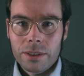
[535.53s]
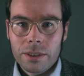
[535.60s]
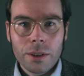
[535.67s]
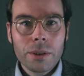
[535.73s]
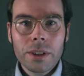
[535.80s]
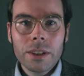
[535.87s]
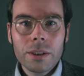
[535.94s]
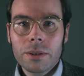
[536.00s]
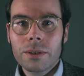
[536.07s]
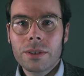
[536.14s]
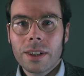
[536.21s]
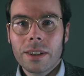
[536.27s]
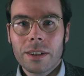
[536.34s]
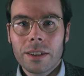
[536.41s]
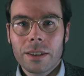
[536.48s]
You can use
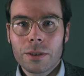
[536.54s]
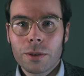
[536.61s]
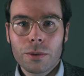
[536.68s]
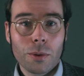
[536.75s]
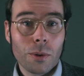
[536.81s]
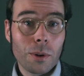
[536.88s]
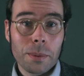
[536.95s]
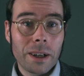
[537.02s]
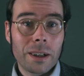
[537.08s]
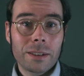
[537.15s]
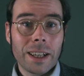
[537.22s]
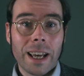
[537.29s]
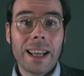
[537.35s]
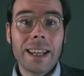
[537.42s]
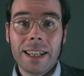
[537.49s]
it to talk about
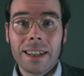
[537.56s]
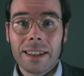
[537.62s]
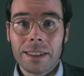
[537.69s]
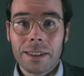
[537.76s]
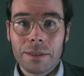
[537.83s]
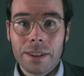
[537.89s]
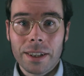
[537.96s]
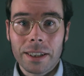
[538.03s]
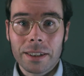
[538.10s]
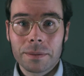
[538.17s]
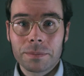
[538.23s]
any kind of thing.